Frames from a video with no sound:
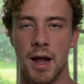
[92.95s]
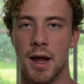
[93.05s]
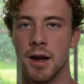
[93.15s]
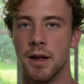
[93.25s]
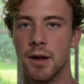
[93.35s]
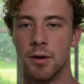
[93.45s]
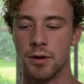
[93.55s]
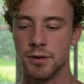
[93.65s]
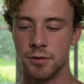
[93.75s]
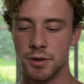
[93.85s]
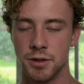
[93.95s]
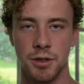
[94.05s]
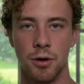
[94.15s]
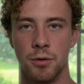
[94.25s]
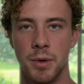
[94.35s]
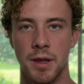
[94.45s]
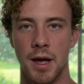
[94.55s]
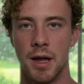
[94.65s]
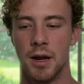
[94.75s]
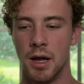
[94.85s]
and it also just showed me
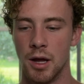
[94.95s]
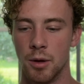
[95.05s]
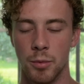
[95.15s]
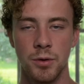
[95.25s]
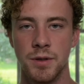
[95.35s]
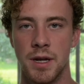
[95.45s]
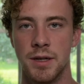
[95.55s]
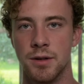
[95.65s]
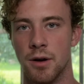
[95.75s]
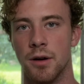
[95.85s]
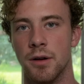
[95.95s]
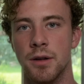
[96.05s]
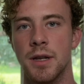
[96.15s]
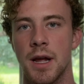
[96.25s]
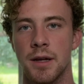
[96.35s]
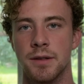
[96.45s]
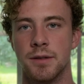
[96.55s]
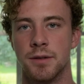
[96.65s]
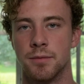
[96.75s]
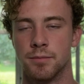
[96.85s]
that most days are good days.